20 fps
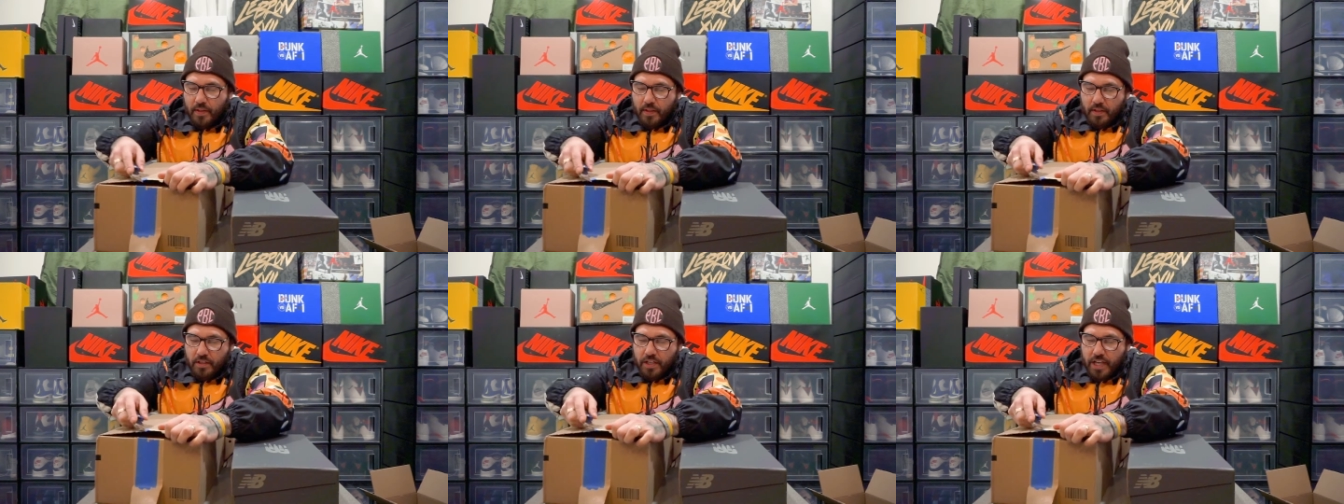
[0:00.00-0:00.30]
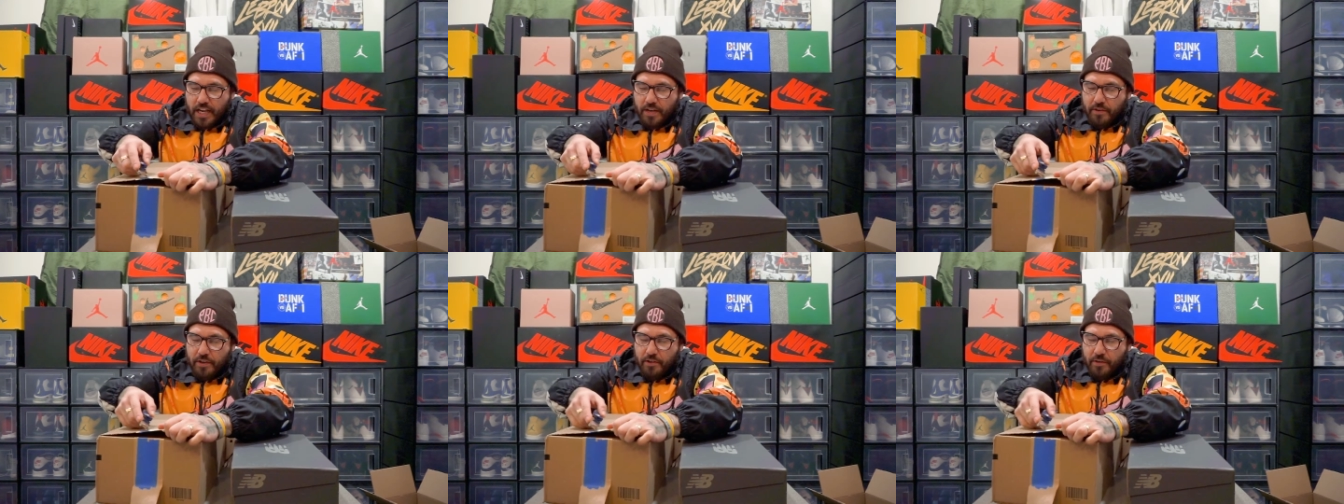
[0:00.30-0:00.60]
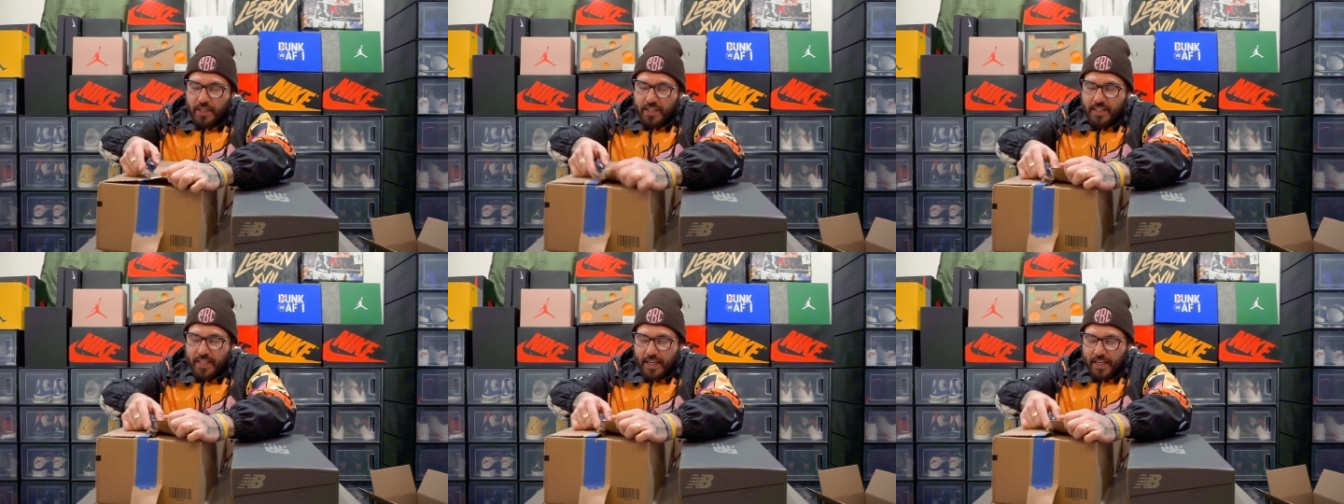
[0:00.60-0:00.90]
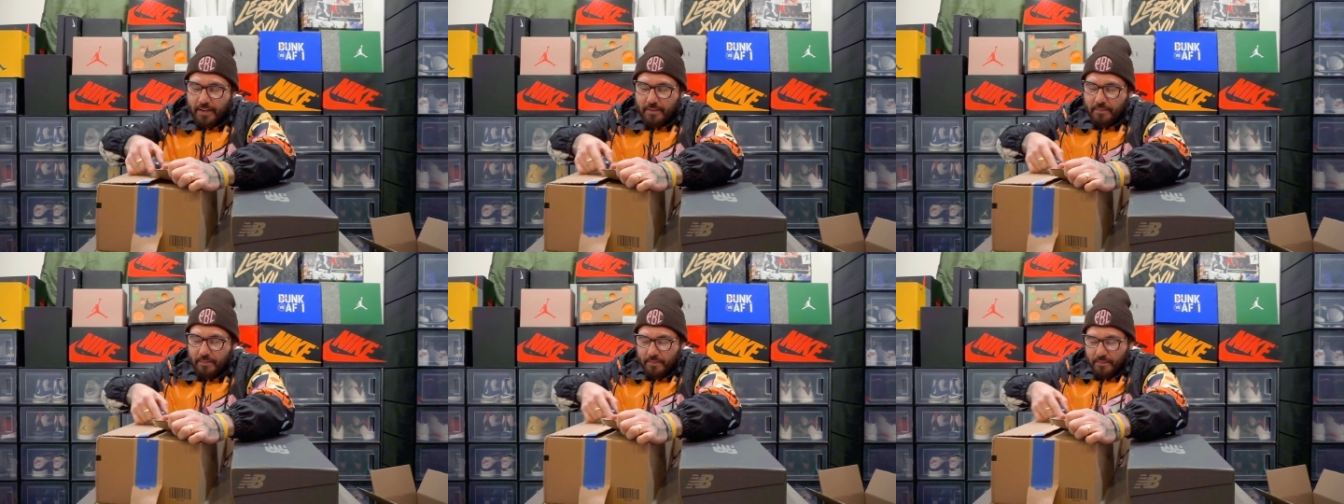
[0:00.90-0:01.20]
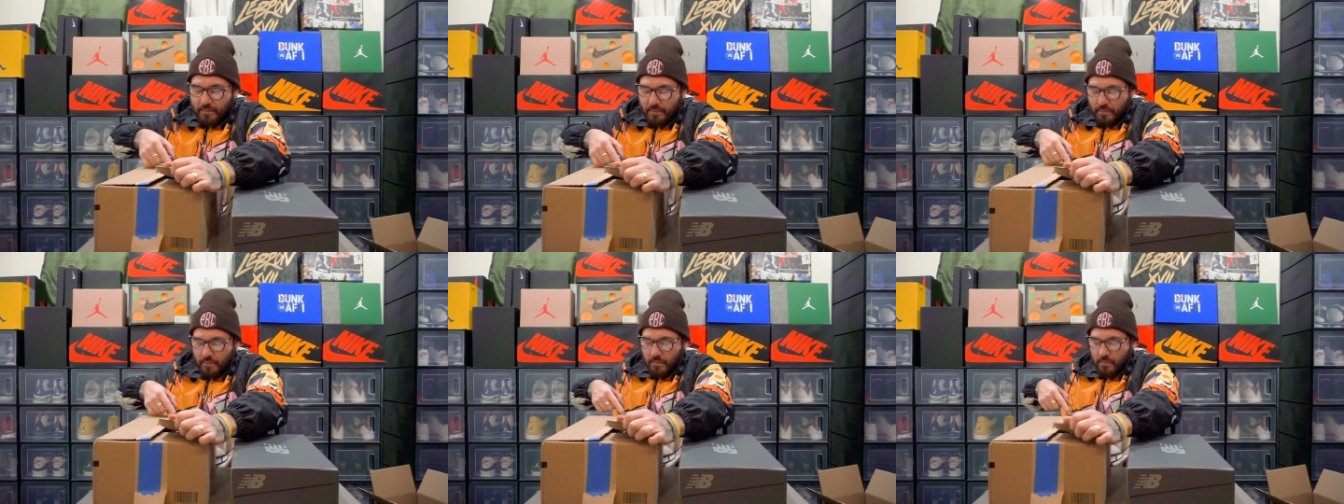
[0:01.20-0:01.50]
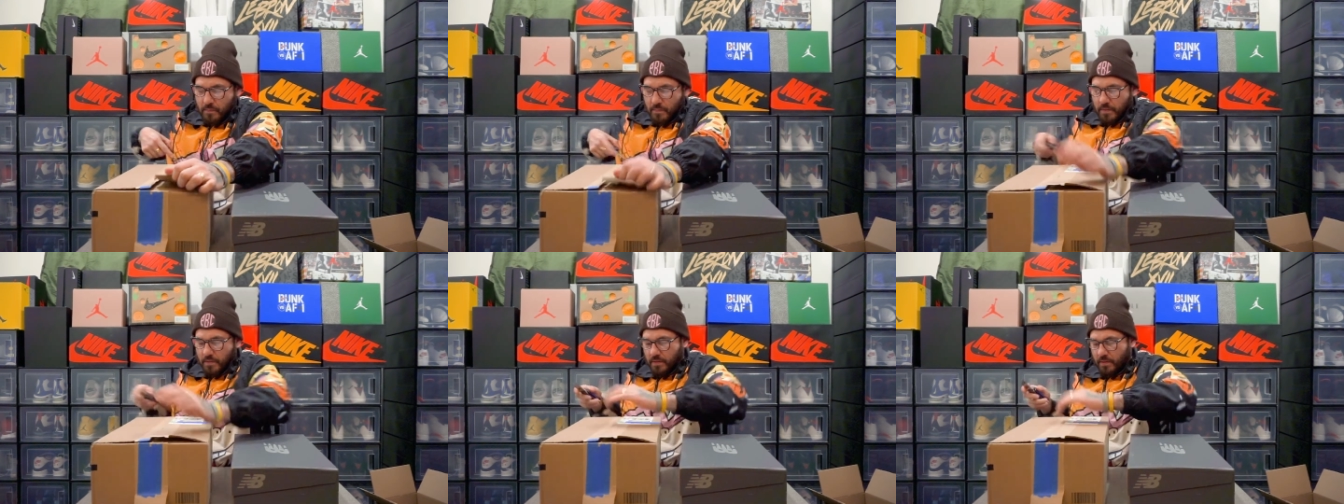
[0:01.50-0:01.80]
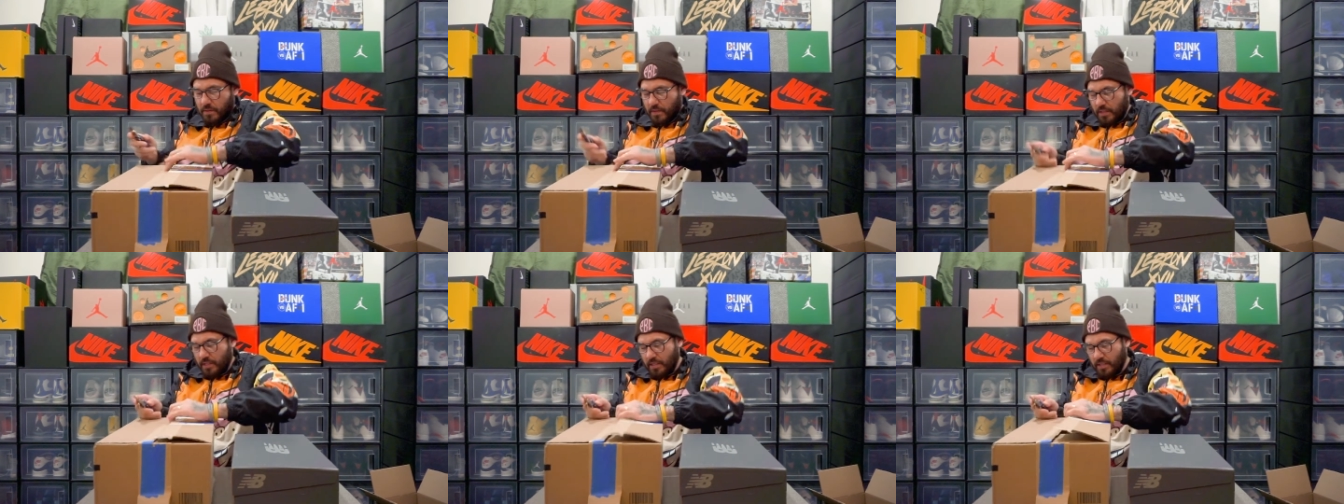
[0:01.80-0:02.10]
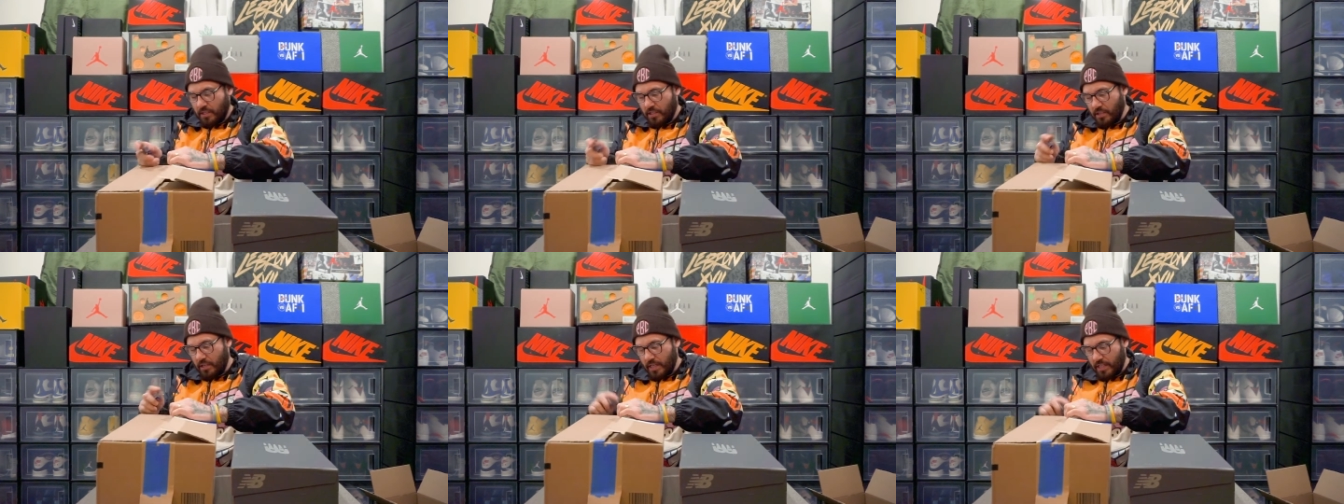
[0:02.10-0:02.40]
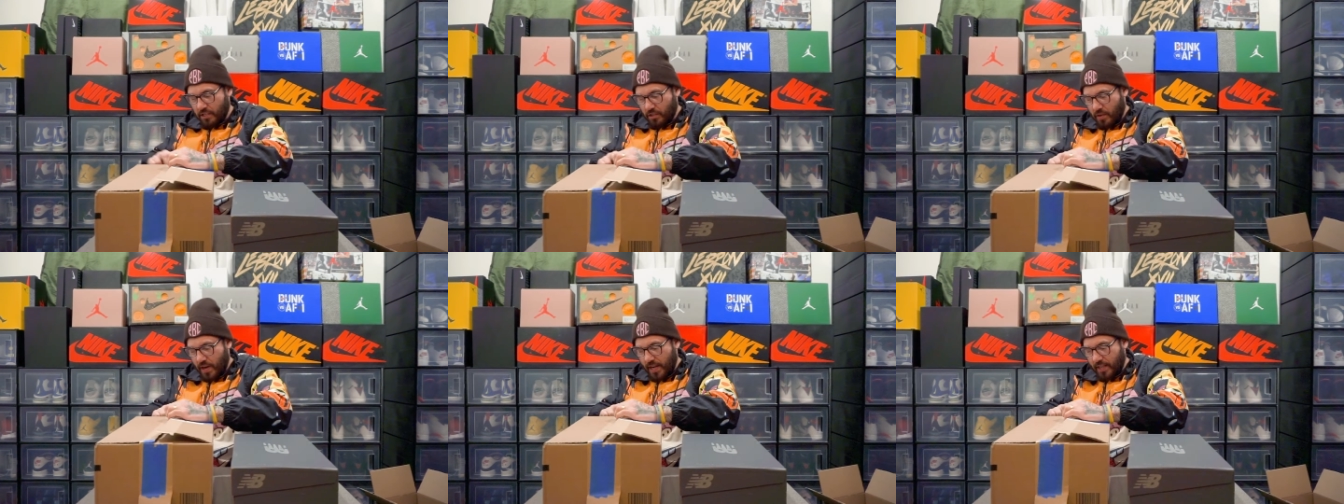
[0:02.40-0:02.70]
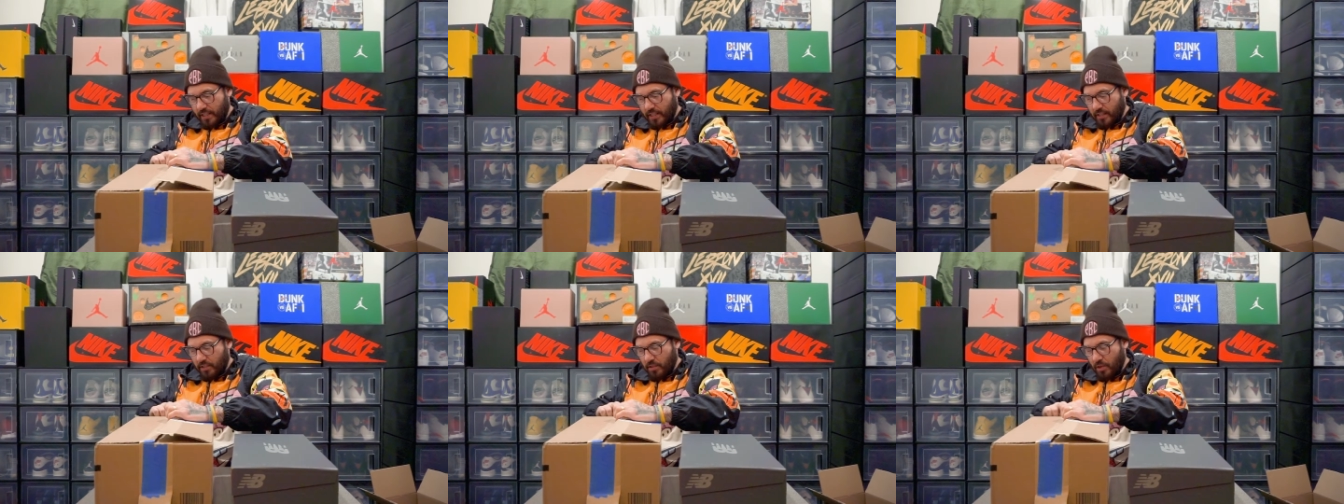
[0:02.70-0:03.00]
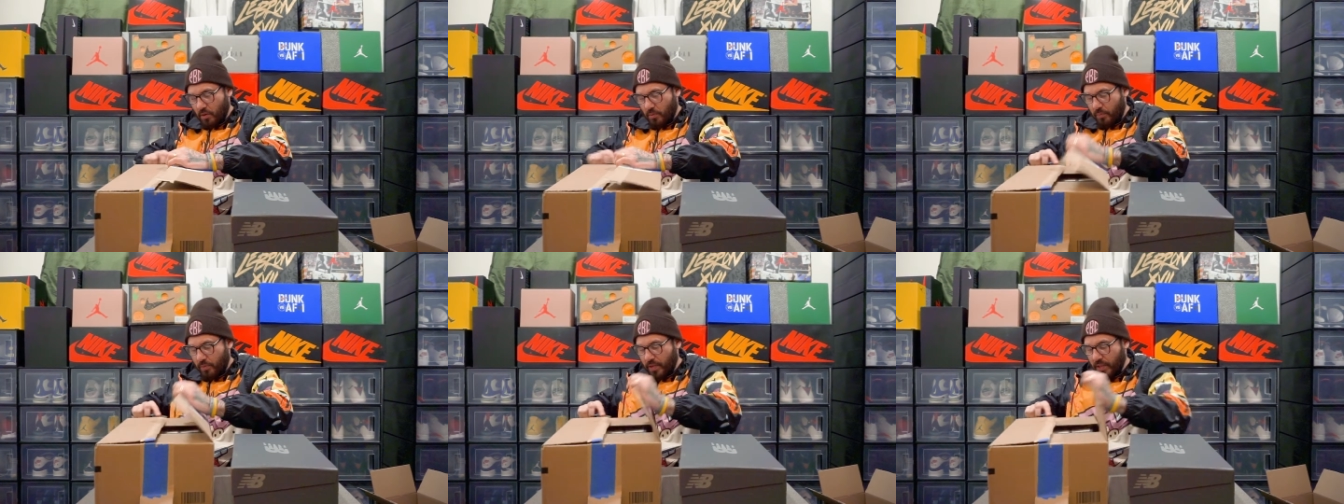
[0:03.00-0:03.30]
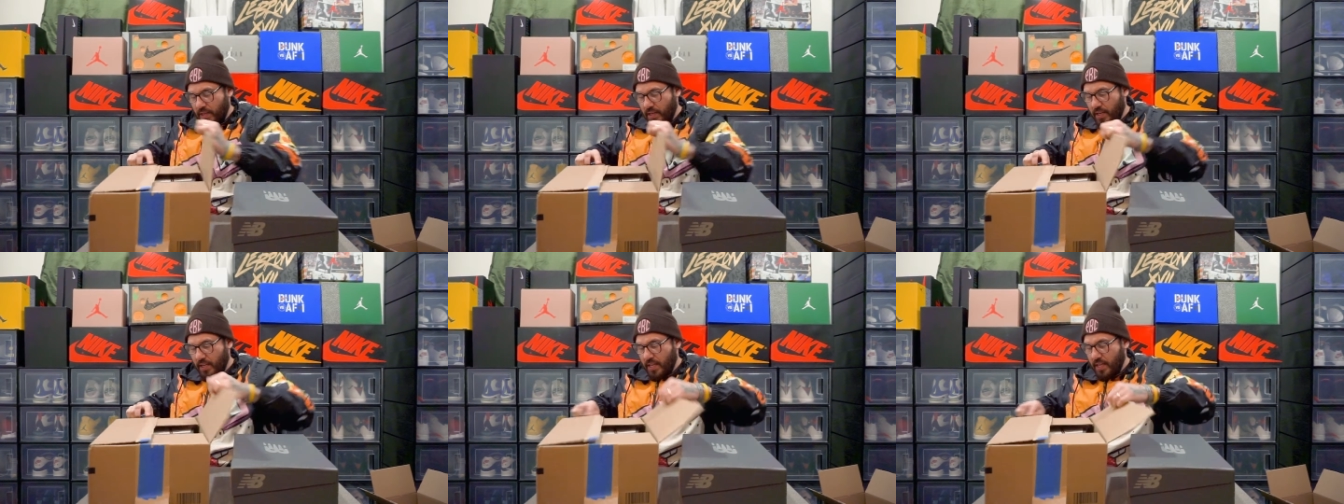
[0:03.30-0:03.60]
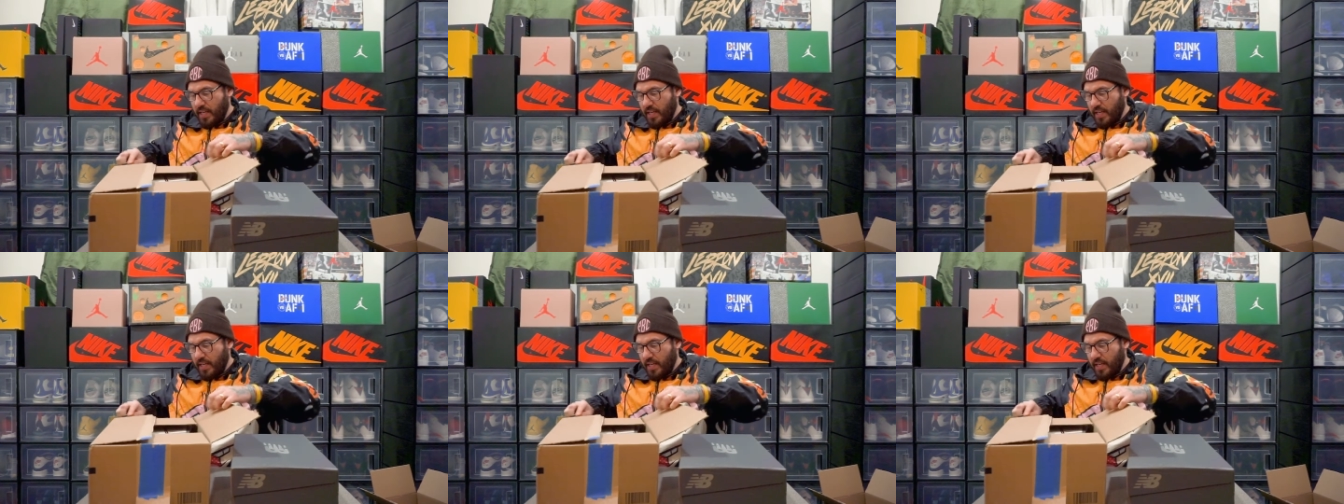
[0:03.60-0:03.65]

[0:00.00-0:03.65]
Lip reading: January 22nd. So let's crack this open